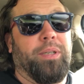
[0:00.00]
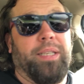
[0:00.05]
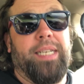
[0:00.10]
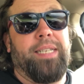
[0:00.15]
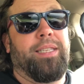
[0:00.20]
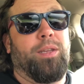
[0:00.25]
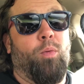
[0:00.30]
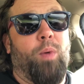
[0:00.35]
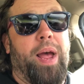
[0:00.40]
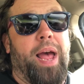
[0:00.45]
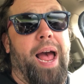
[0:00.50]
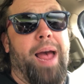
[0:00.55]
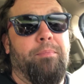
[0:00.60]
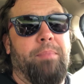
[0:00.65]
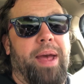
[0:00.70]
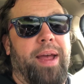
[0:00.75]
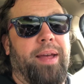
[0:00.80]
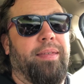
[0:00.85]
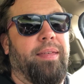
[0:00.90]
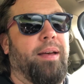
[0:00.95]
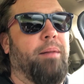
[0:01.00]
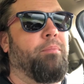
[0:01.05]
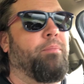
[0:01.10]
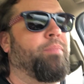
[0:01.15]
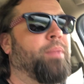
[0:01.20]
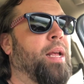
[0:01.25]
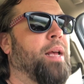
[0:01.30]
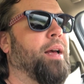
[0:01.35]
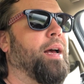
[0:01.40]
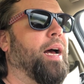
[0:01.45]
at least the way I make them.
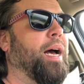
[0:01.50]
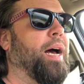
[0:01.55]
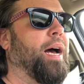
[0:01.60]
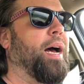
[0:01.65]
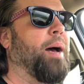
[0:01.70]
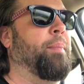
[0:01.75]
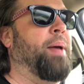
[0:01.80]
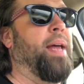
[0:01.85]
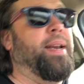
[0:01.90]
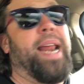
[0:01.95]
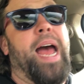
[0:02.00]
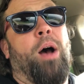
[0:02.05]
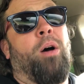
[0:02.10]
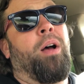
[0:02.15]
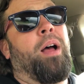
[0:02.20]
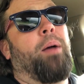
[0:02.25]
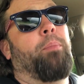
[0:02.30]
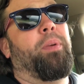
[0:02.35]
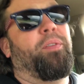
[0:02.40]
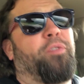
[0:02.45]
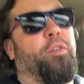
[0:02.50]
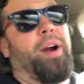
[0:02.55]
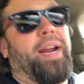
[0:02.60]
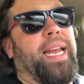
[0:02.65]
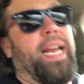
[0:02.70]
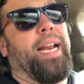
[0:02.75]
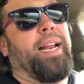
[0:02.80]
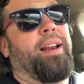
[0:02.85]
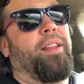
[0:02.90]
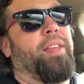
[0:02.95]
Now, before I
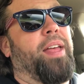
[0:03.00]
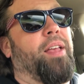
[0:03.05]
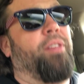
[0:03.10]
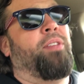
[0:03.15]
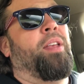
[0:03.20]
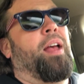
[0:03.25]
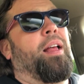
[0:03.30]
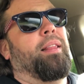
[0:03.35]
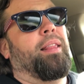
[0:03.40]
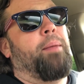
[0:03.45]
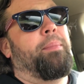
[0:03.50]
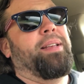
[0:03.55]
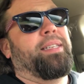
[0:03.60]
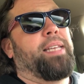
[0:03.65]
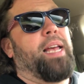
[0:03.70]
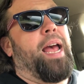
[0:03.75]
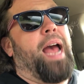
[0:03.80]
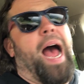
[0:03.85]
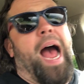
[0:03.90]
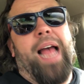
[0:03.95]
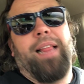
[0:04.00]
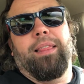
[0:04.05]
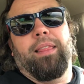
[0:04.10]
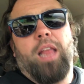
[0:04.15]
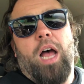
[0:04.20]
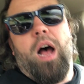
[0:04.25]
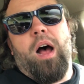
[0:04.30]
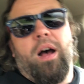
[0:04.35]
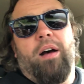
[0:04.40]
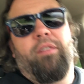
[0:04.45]
get into this, let me say I
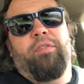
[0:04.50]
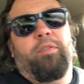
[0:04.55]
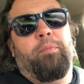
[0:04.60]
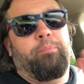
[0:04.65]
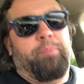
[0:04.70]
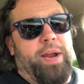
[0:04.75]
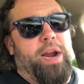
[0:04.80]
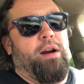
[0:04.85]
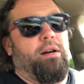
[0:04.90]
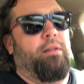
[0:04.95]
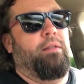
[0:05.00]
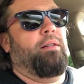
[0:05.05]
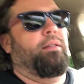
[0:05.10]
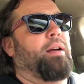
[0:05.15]
love beer.